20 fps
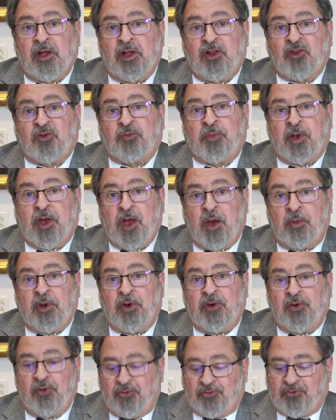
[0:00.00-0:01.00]
it's become a
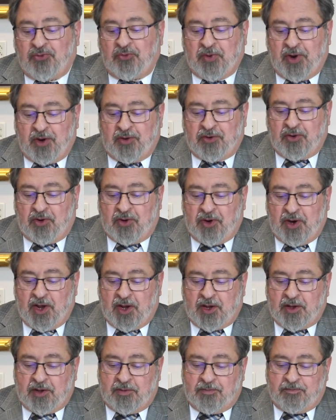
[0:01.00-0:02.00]
noose around our
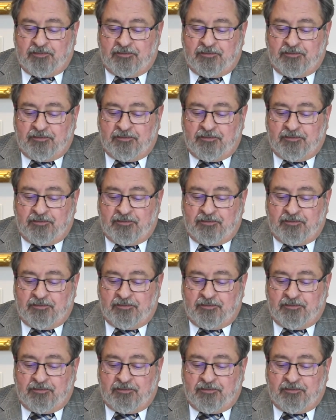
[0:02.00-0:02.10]
neck.